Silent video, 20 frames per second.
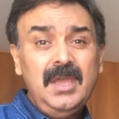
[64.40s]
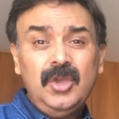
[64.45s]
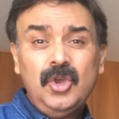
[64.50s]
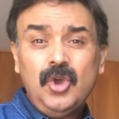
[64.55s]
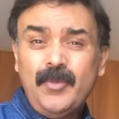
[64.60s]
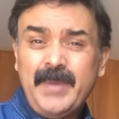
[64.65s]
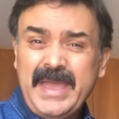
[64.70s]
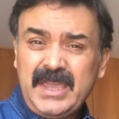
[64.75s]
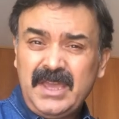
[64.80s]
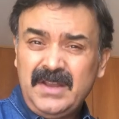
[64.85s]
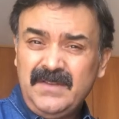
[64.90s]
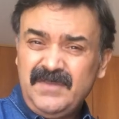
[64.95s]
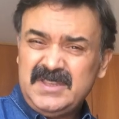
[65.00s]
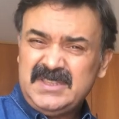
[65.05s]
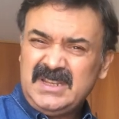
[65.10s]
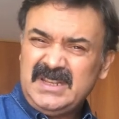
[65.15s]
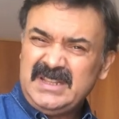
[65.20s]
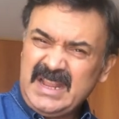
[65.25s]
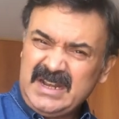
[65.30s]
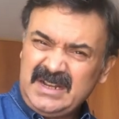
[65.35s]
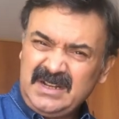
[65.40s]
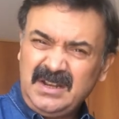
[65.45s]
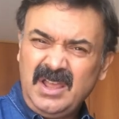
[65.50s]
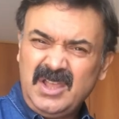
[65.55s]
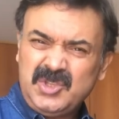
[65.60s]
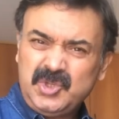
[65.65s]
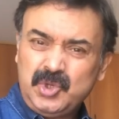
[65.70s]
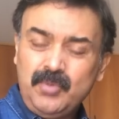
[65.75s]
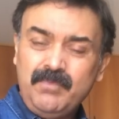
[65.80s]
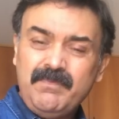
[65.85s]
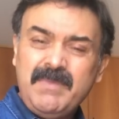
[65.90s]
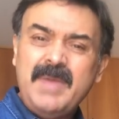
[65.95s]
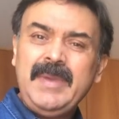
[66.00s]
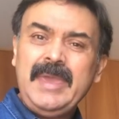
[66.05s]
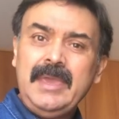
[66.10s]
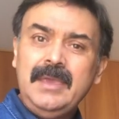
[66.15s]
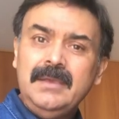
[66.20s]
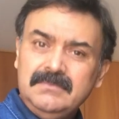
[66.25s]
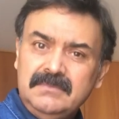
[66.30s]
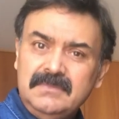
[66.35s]
go back and visit that classroom,
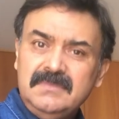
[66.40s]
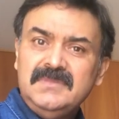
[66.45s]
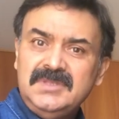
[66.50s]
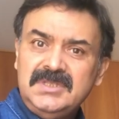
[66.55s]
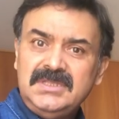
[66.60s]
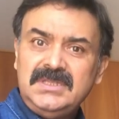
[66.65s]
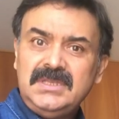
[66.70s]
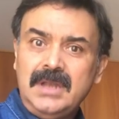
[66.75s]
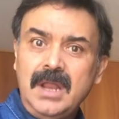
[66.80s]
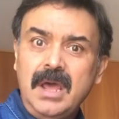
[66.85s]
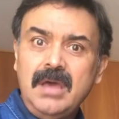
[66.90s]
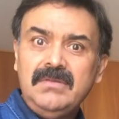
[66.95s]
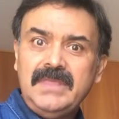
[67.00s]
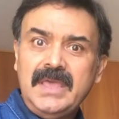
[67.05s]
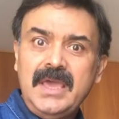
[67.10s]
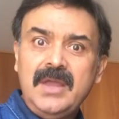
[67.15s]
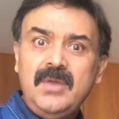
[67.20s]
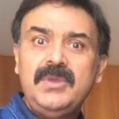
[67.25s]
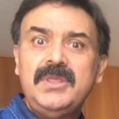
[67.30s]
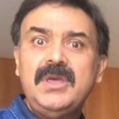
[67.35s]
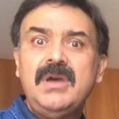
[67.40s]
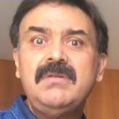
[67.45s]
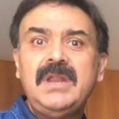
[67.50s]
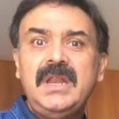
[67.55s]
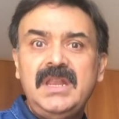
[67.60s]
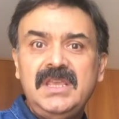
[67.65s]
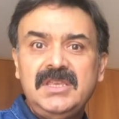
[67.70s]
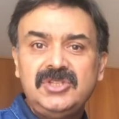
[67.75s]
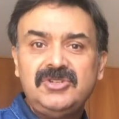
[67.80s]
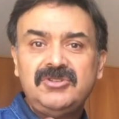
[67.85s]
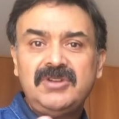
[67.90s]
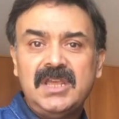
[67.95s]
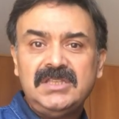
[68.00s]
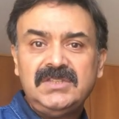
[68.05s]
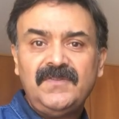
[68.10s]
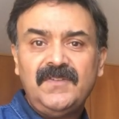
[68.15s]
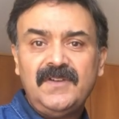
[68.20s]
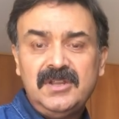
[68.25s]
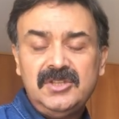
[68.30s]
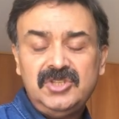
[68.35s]
maybe sit down there without any
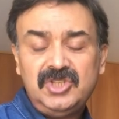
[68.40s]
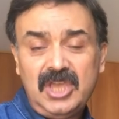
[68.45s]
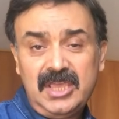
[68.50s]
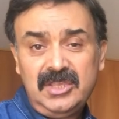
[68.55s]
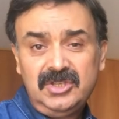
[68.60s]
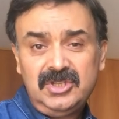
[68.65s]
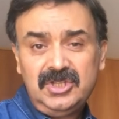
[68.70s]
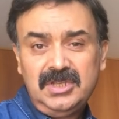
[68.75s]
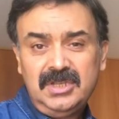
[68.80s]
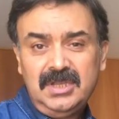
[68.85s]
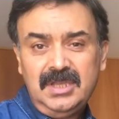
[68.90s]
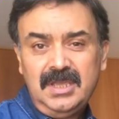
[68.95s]
stress for a change.